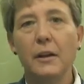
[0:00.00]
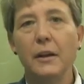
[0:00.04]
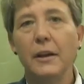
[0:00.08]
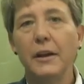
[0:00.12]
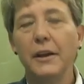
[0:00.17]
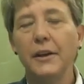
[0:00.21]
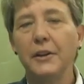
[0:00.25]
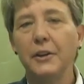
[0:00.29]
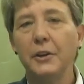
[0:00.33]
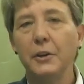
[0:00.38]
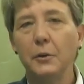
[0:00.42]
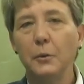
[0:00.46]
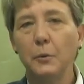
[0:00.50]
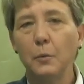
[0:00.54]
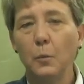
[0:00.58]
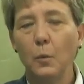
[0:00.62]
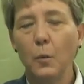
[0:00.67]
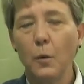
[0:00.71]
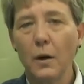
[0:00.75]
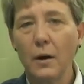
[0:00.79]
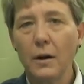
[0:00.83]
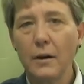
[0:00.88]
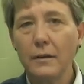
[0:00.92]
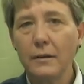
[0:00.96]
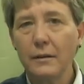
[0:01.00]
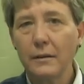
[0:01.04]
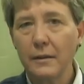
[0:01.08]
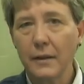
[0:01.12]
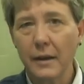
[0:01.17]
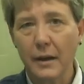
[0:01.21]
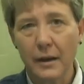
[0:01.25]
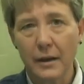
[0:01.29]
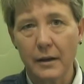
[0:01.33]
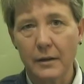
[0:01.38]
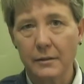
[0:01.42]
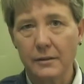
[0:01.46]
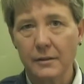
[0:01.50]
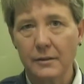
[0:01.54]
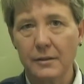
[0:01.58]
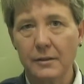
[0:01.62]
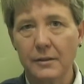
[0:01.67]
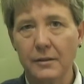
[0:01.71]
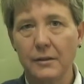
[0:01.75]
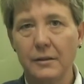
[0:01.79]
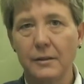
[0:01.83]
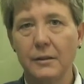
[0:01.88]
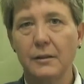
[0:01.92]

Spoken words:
And you want that